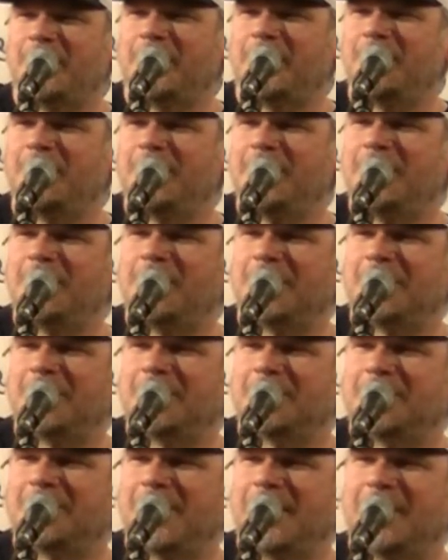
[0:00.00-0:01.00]
happened to be one
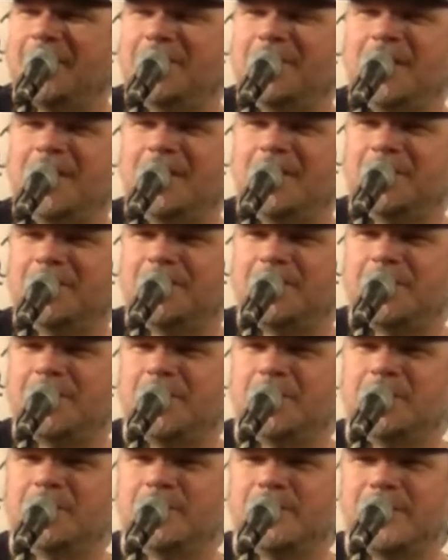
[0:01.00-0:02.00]
of those countdown
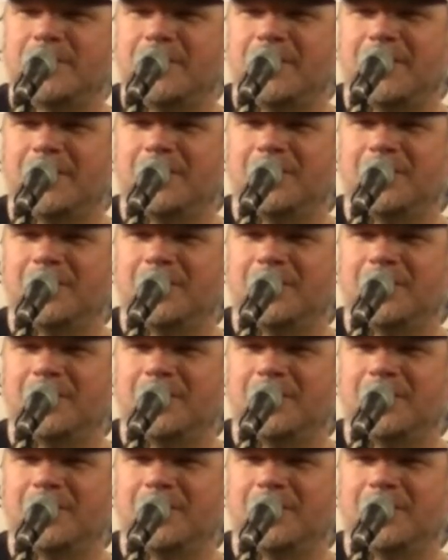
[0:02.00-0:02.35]
shows,